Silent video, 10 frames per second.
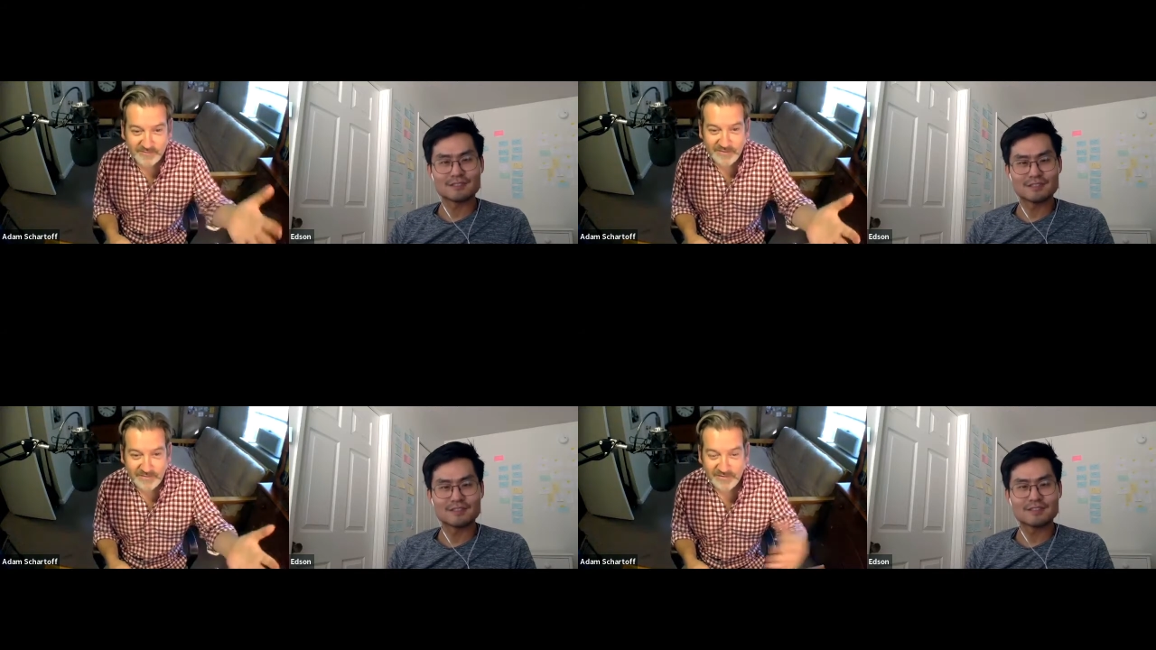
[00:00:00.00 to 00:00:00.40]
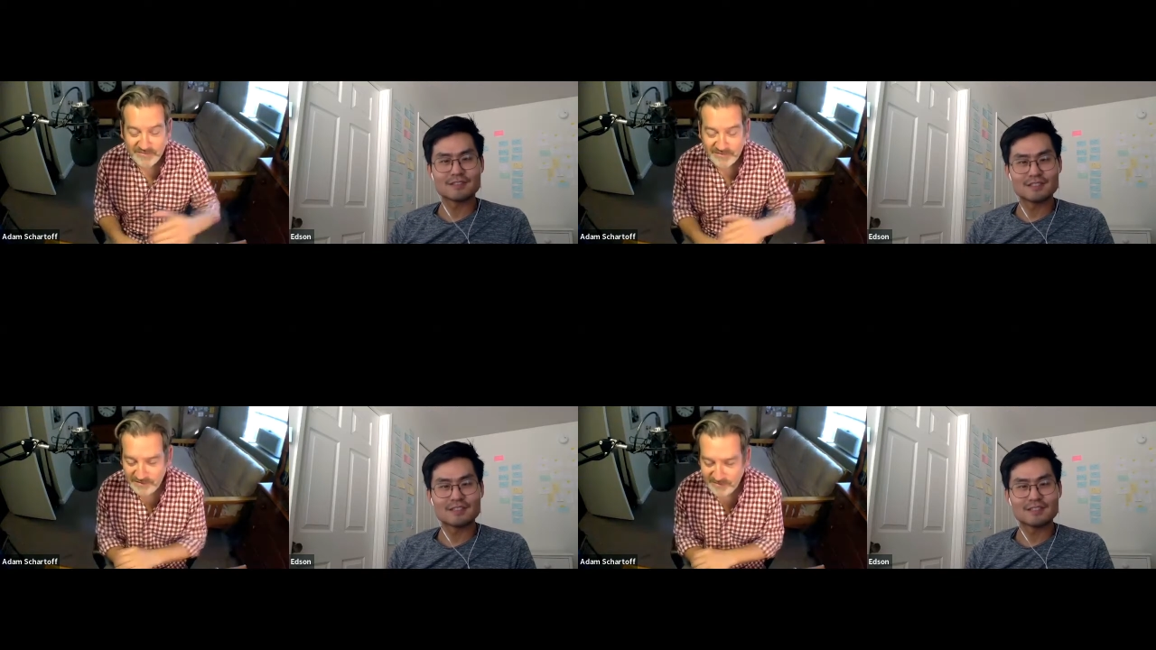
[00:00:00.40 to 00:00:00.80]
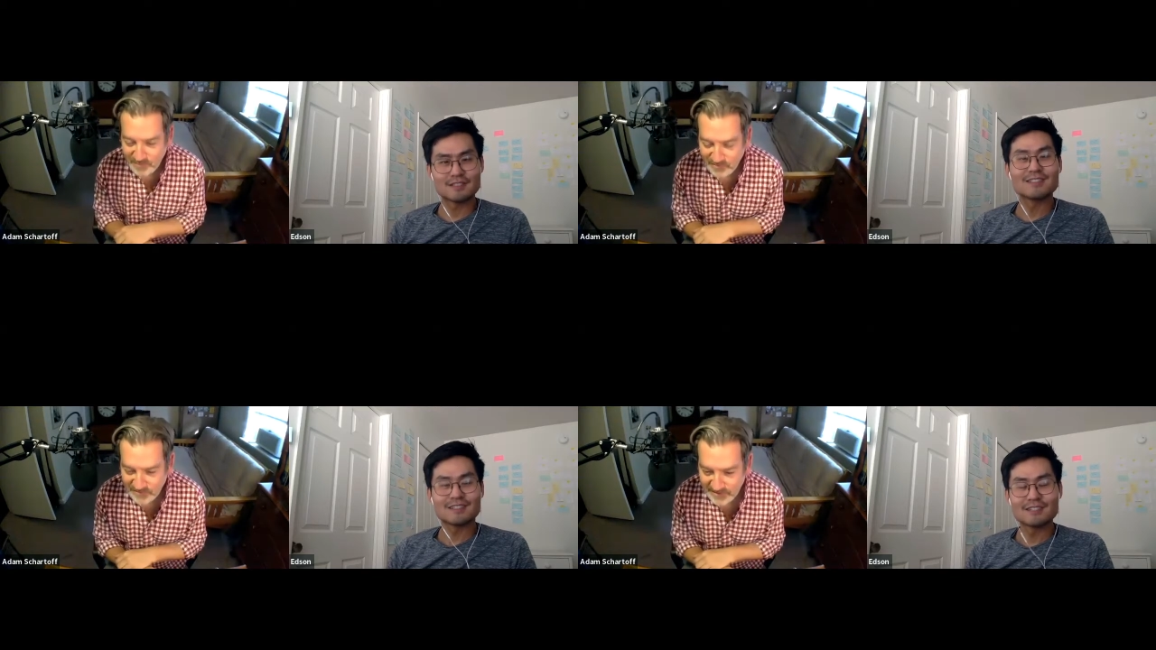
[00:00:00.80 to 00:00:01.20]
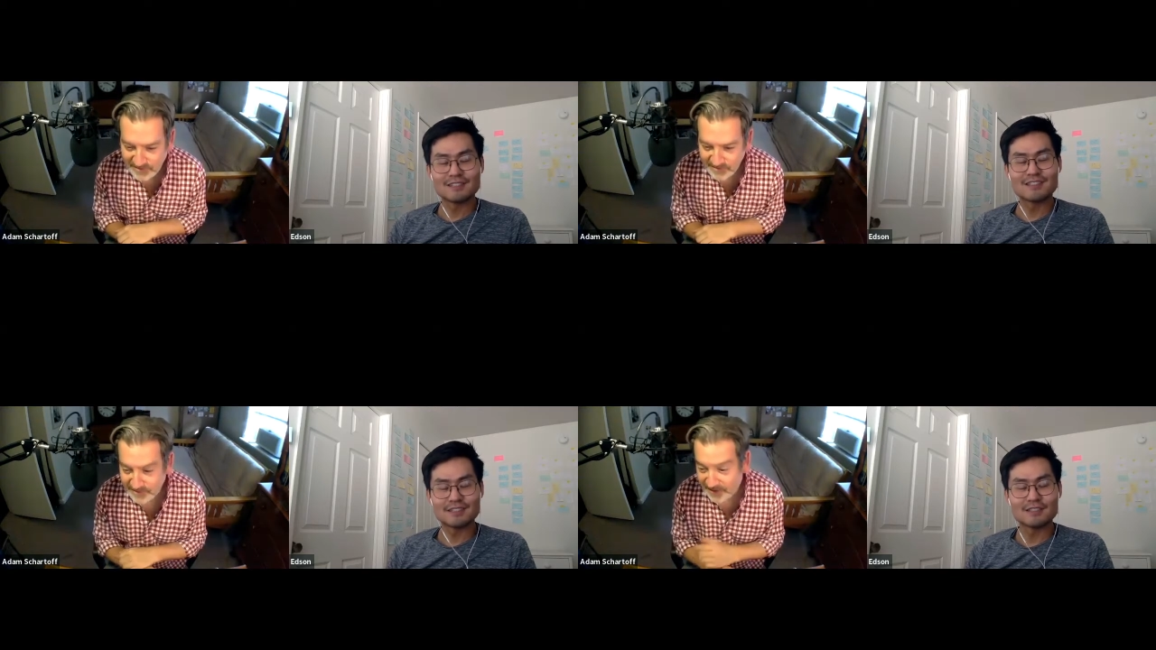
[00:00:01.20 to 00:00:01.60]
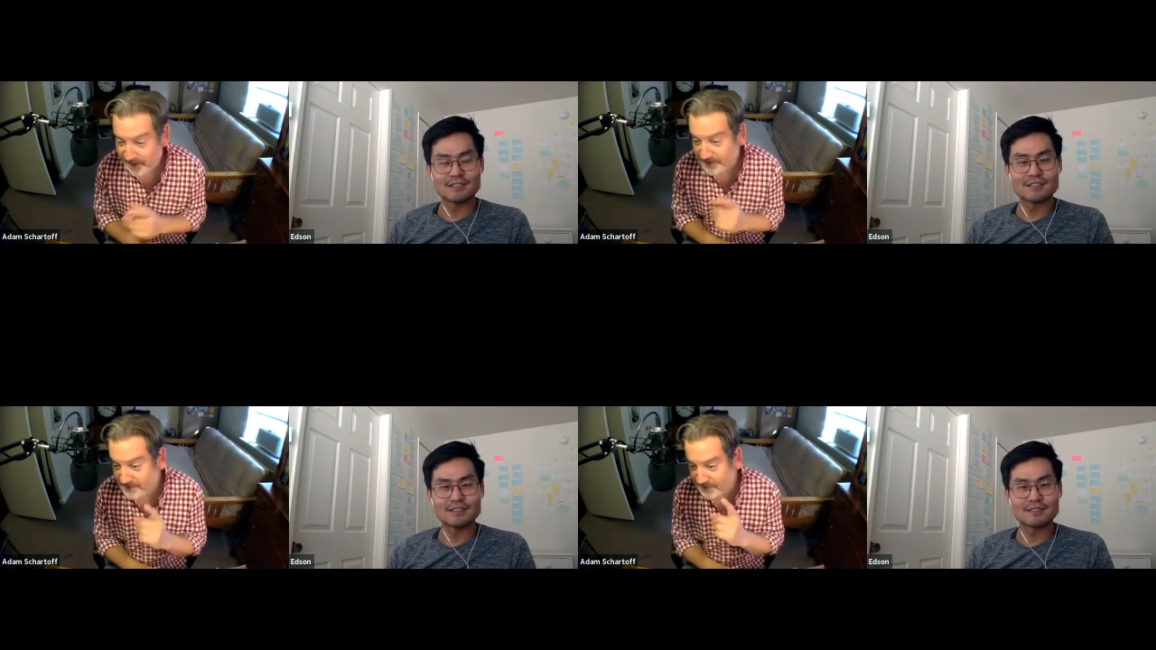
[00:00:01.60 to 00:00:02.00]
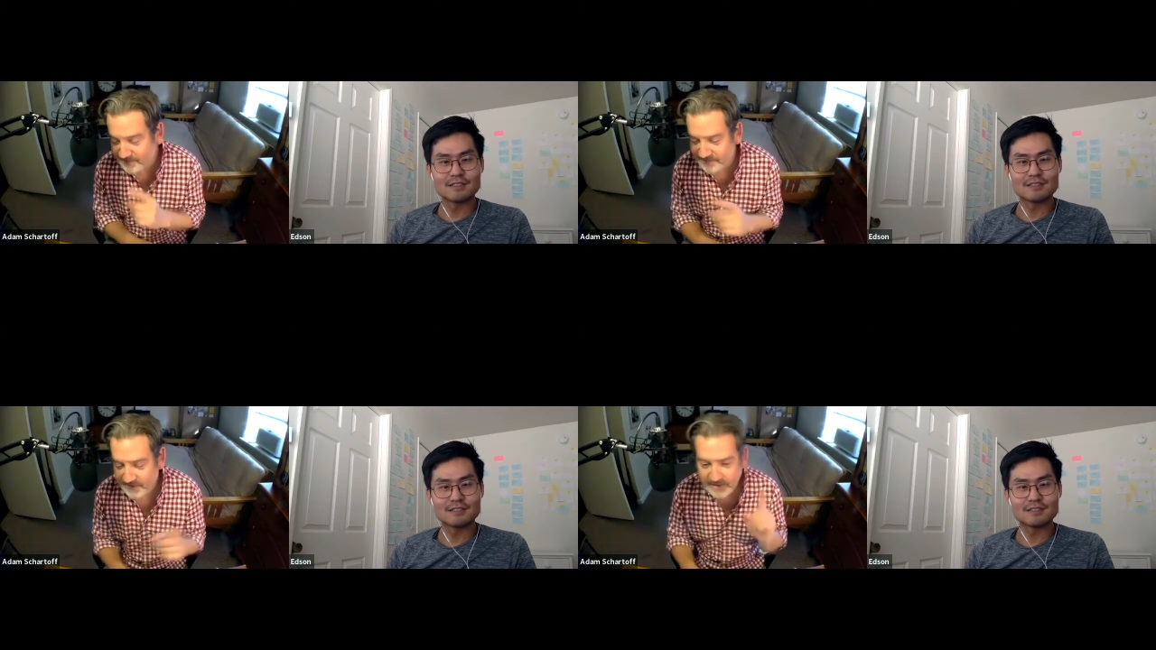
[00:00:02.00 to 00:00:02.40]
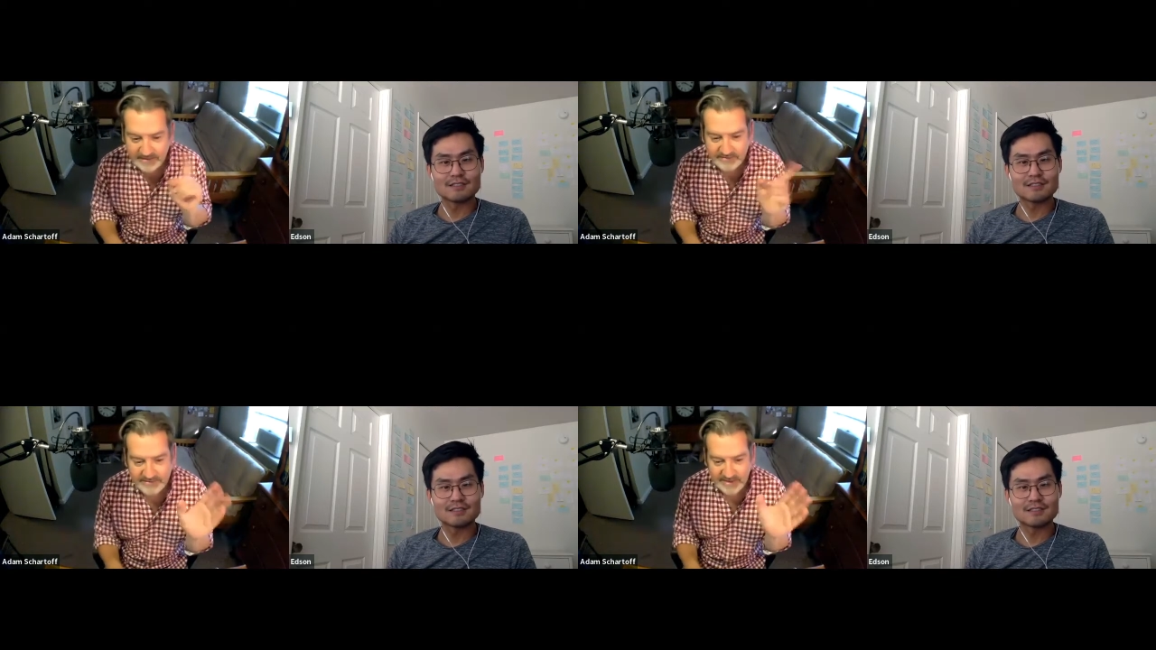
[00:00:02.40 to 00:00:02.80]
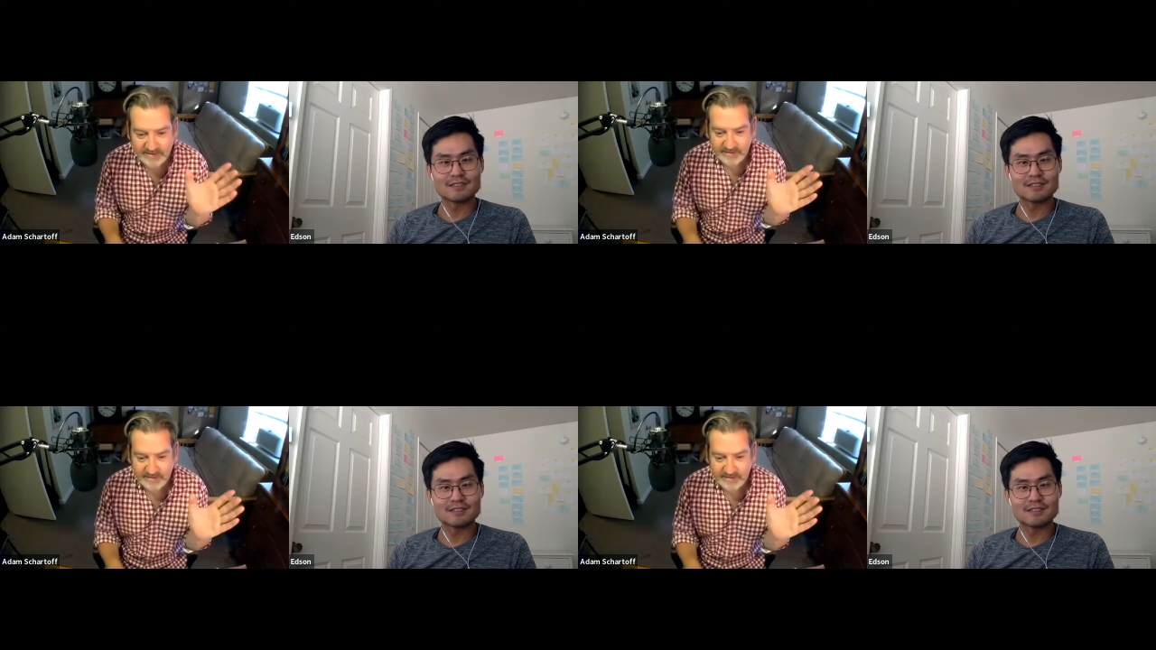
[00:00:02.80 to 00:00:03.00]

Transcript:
Speaker 1: to people who've seen your movie, mm-hmm. Nine mm-hmm. Days, is that